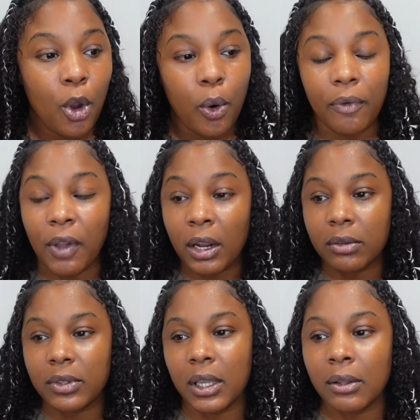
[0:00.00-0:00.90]
or if I
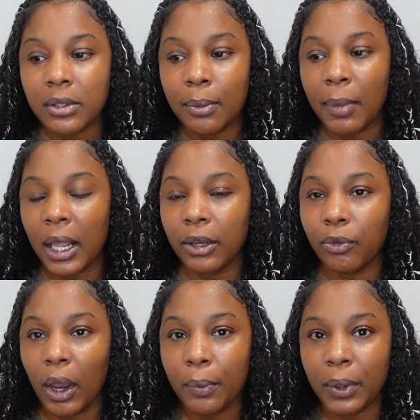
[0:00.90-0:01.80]
don't tell somebody
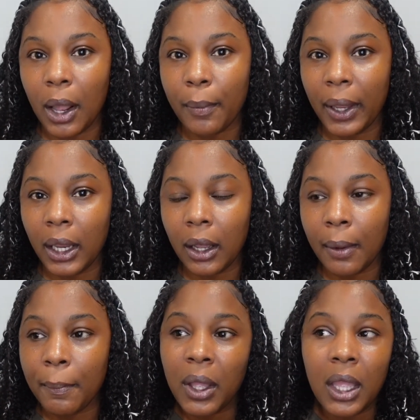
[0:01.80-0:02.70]
right when I wake
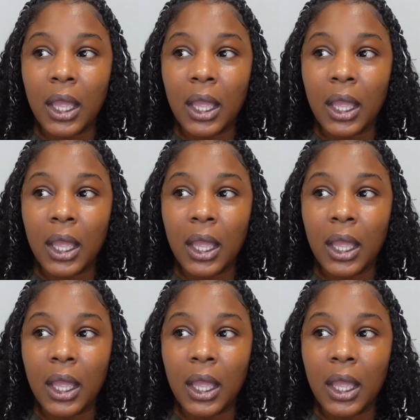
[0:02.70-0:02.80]
up,